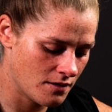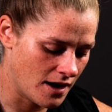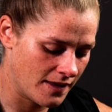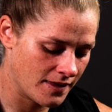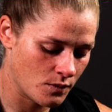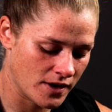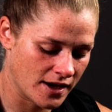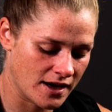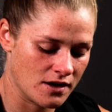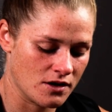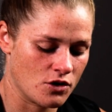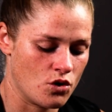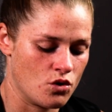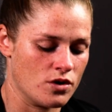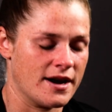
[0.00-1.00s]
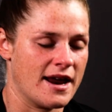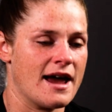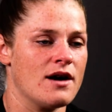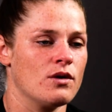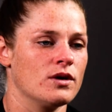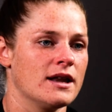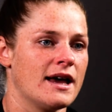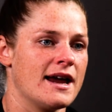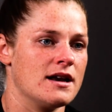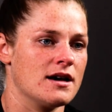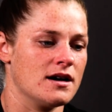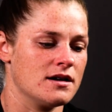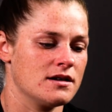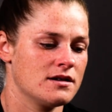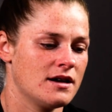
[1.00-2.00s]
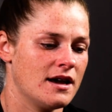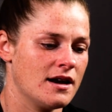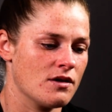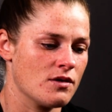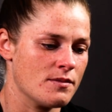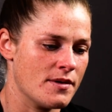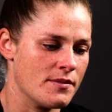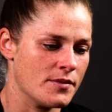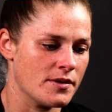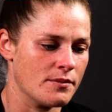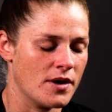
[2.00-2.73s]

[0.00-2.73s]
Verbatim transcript: and then we get a call an hour later. And I remember